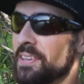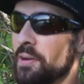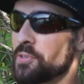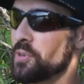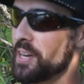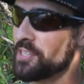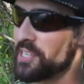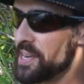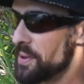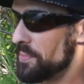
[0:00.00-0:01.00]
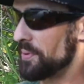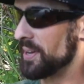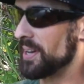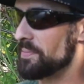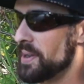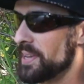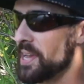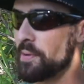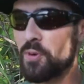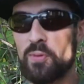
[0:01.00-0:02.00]
I was trying to set up my
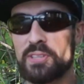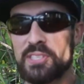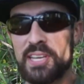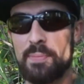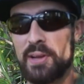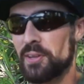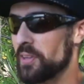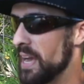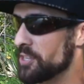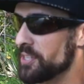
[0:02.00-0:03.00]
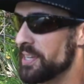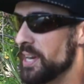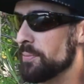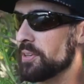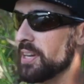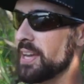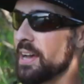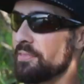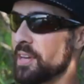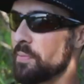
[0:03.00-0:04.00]
camera, once again my little action camera that I
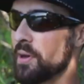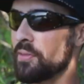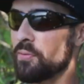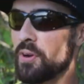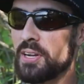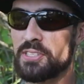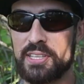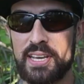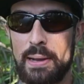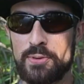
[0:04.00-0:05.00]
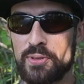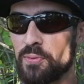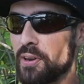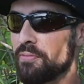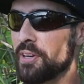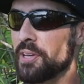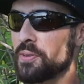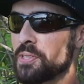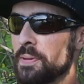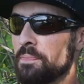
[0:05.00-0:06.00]
have down by the rods to capture the run videos.